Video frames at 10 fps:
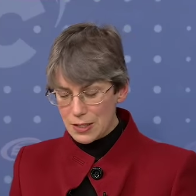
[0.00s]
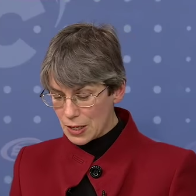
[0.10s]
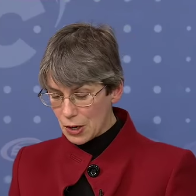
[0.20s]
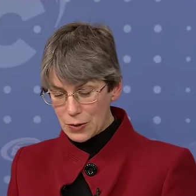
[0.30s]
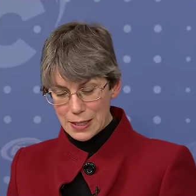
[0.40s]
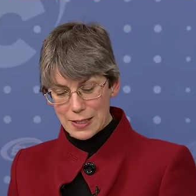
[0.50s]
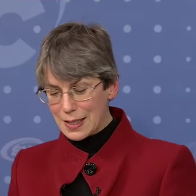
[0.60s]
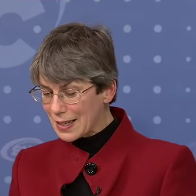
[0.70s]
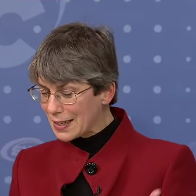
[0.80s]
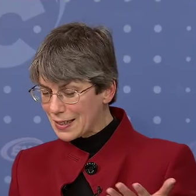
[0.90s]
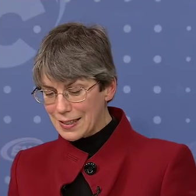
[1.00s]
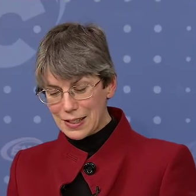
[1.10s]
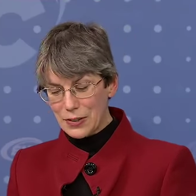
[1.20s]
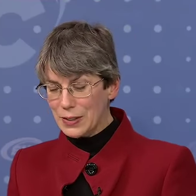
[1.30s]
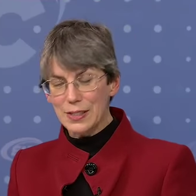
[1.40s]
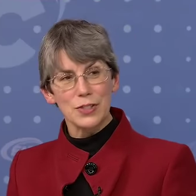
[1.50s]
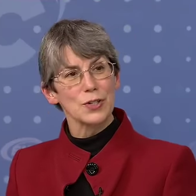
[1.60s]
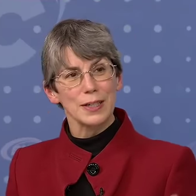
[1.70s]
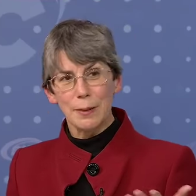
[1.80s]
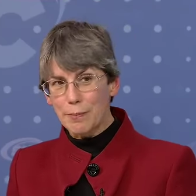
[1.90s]
So he said, here he is
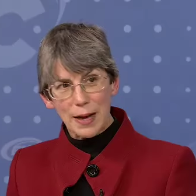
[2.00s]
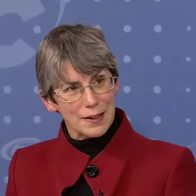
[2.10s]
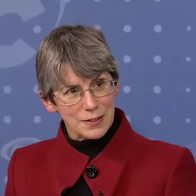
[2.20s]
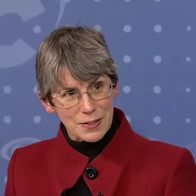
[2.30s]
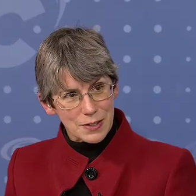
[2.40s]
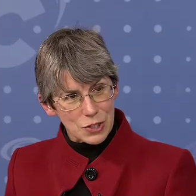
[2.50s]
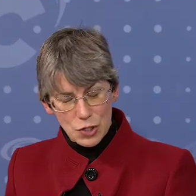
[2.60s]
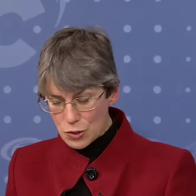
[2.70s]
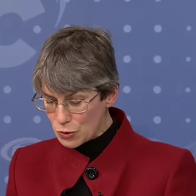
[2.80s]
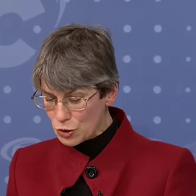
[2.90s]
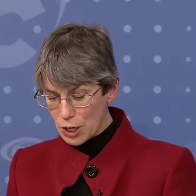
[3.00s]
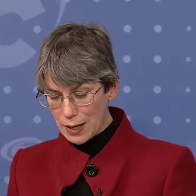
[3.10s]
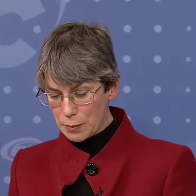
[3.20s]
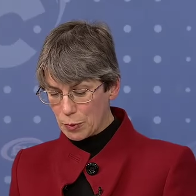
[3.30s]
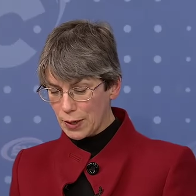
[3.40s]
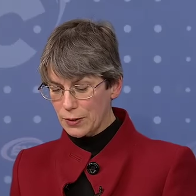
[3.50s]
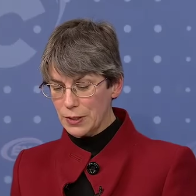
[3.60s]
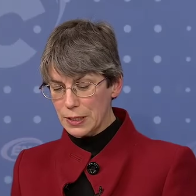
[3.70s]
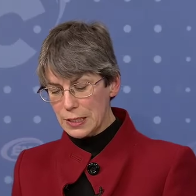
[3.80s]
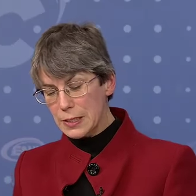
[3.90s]
trying to balance these two giant
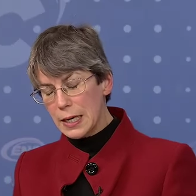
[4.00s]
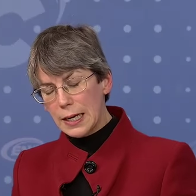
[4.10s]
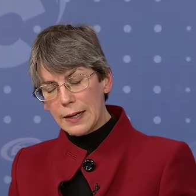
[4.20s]
priorities.